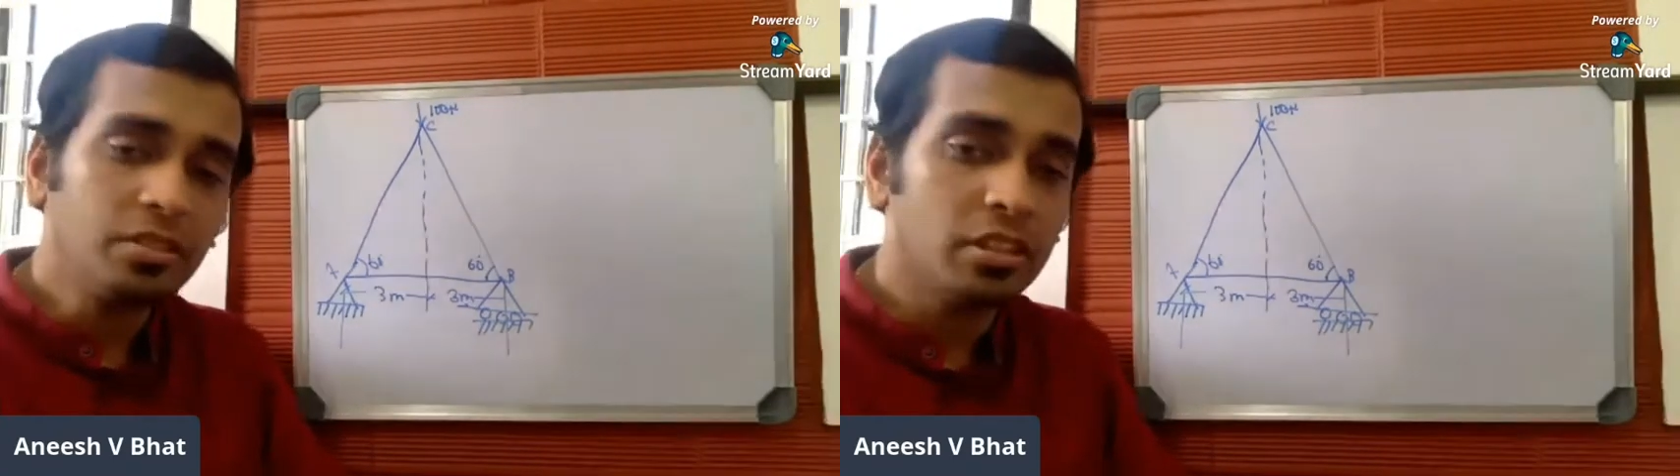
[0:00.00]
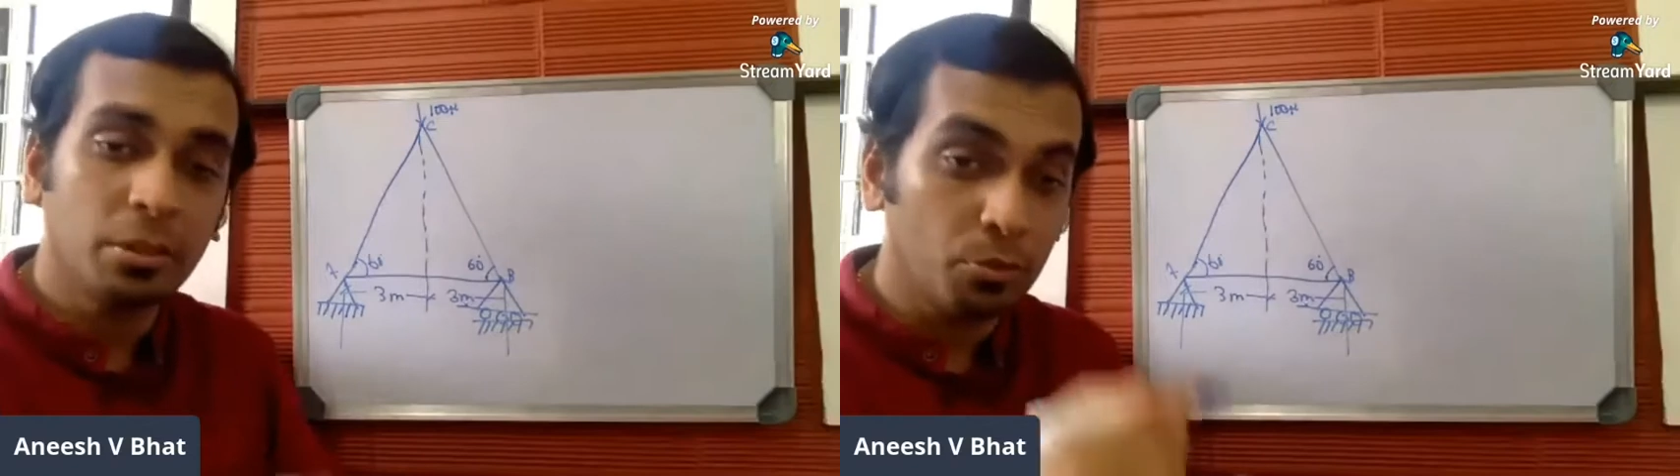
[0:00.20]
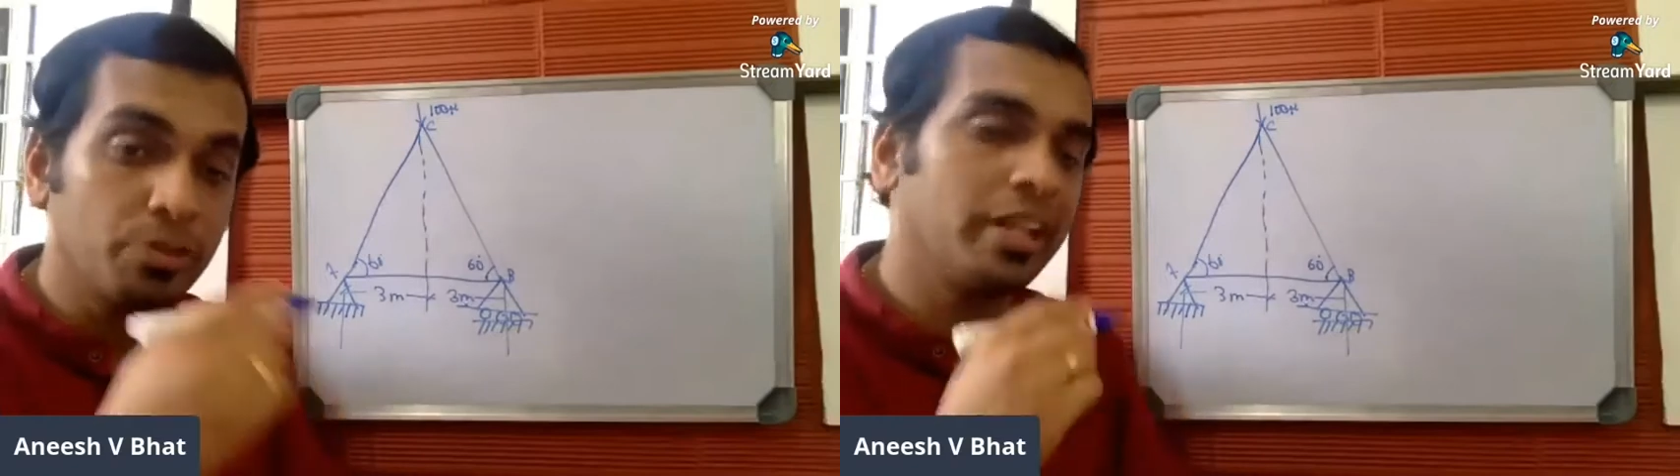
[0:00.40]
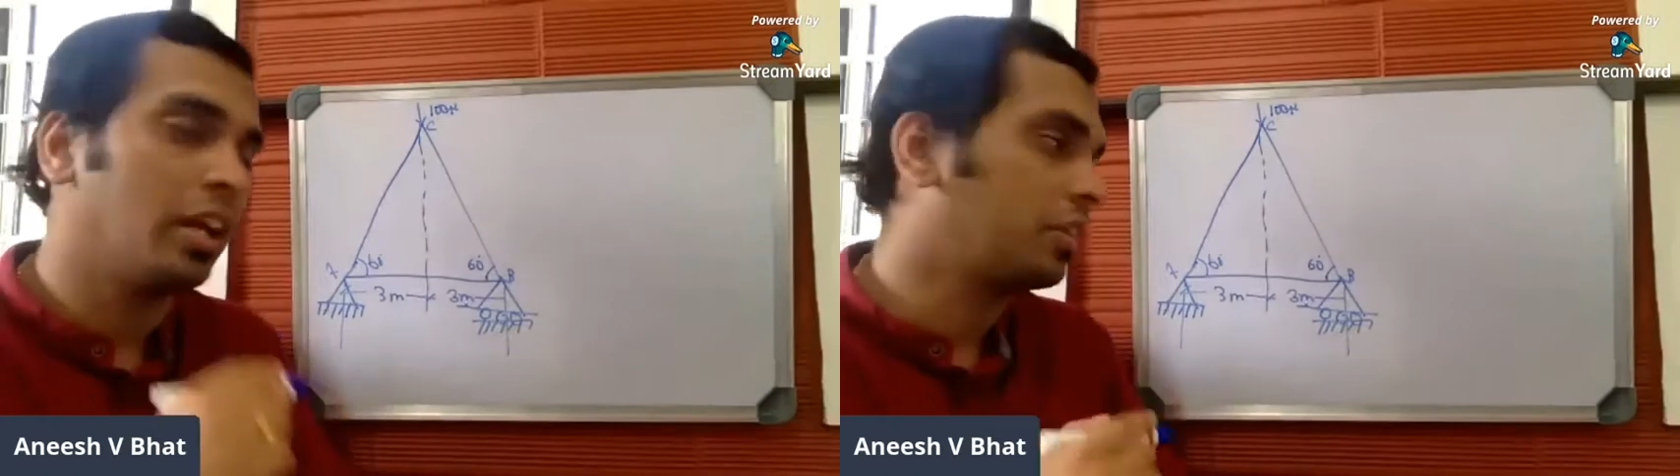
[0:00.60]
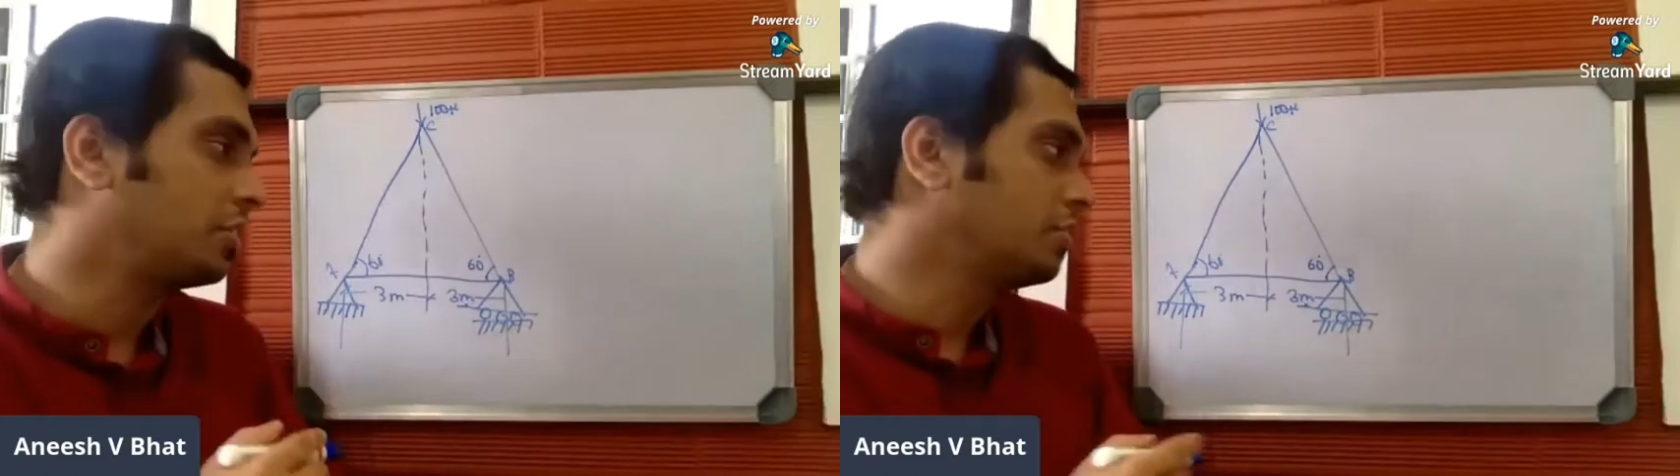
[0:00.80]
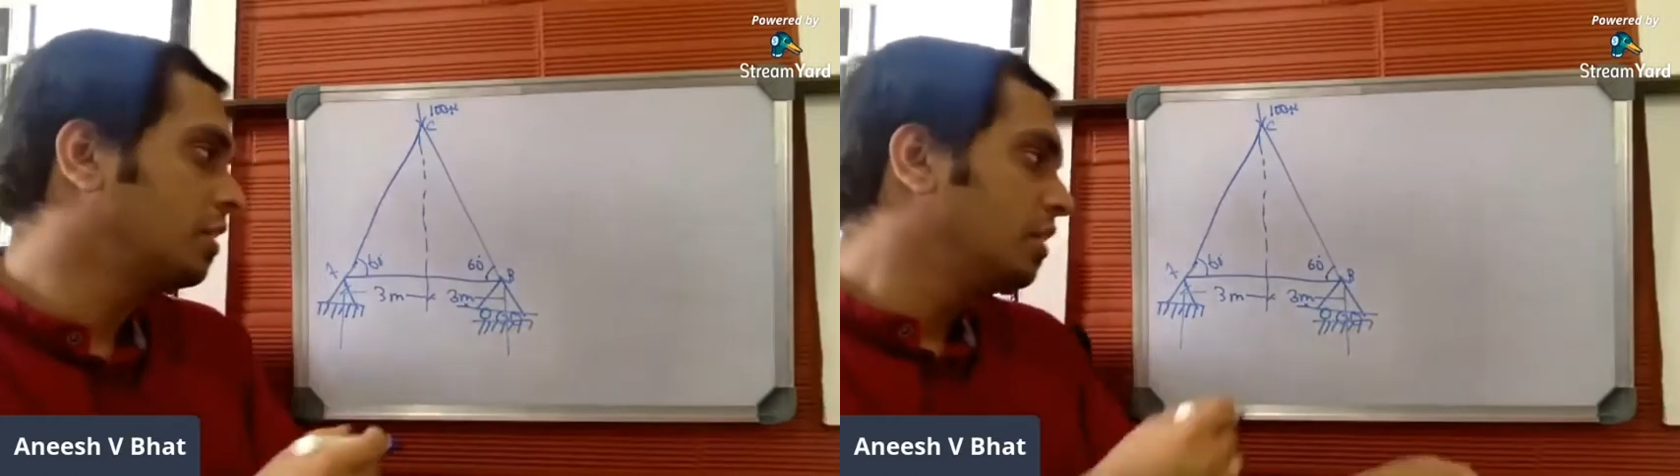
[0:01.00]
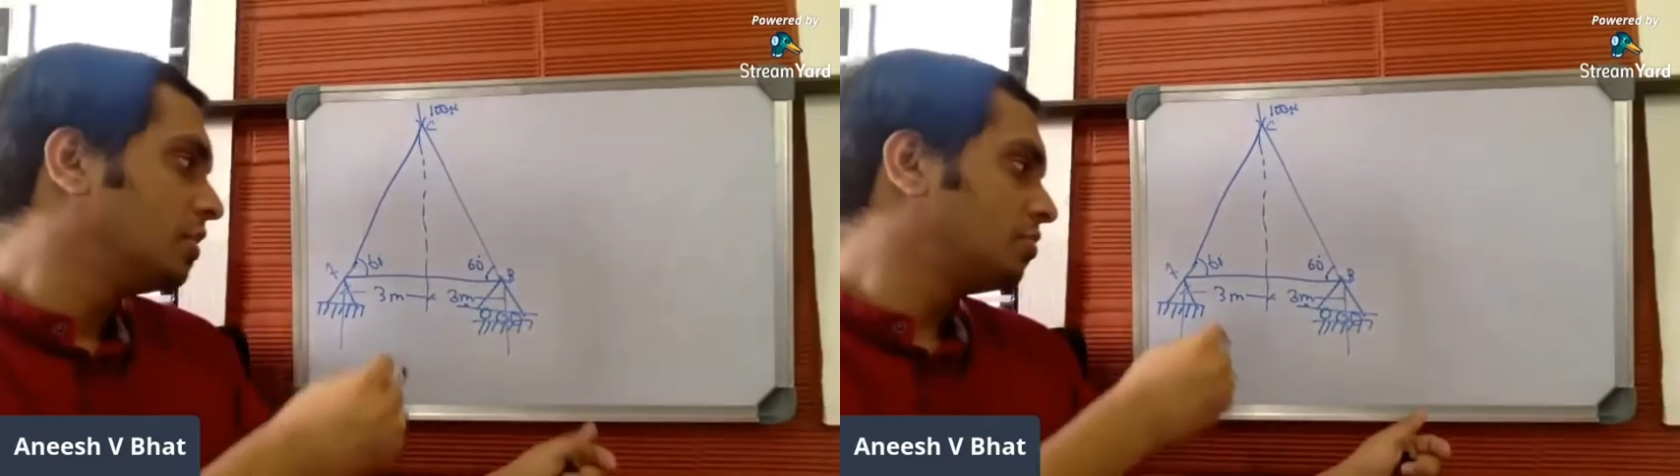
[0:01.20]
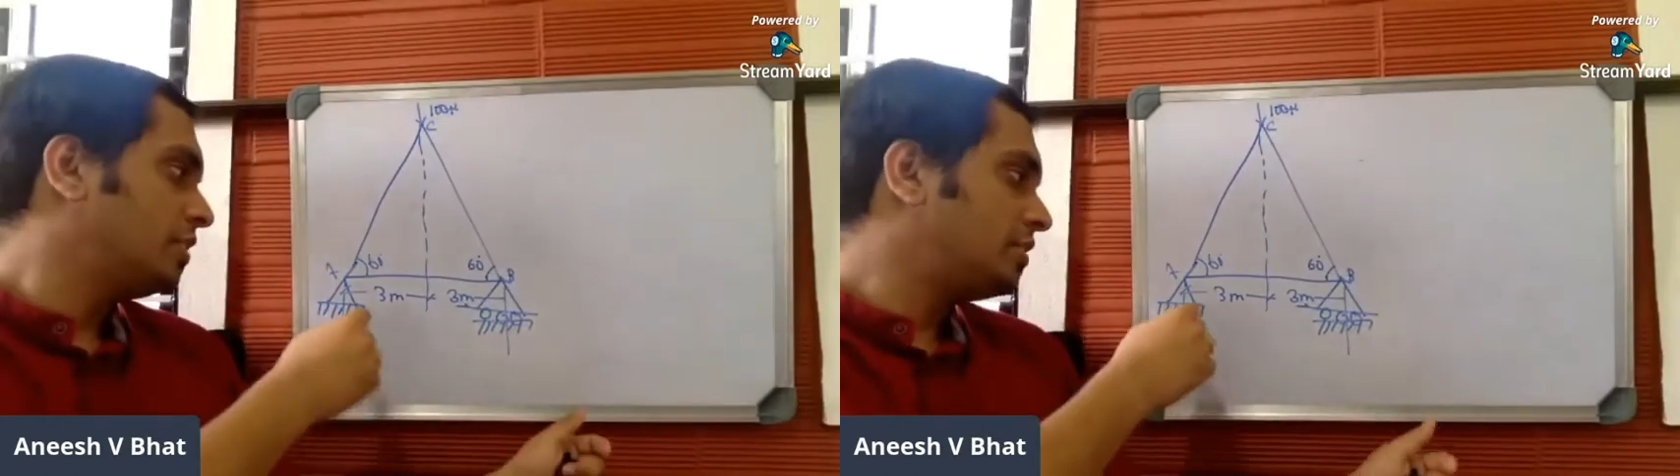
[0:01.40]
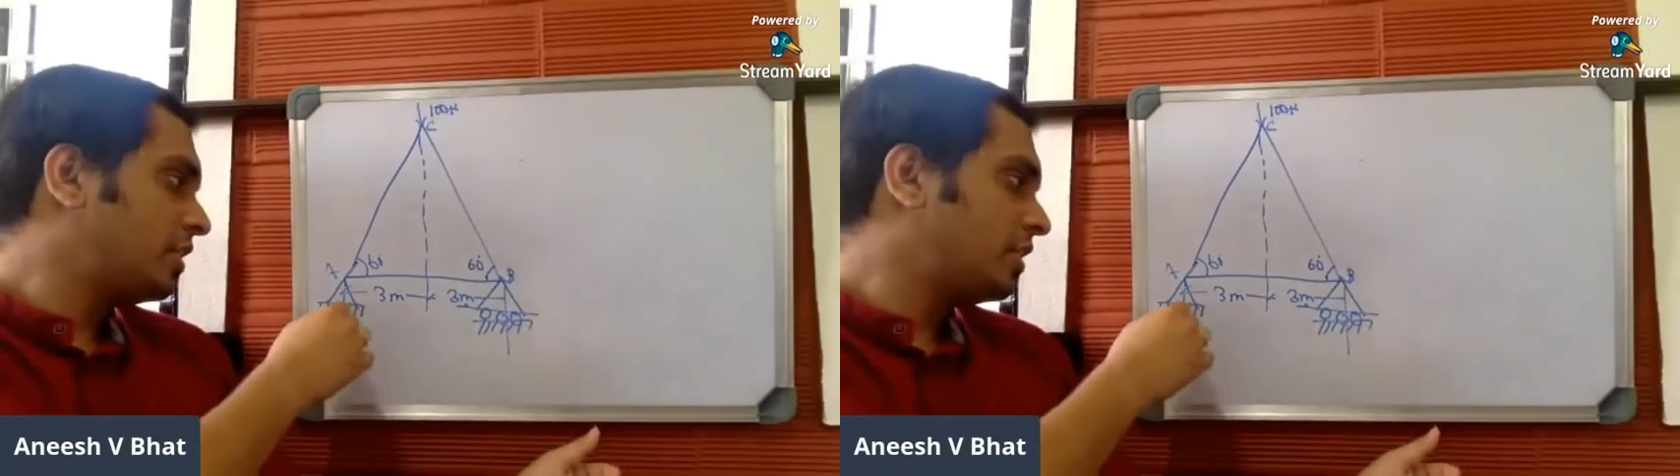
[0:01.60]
support reaction. So this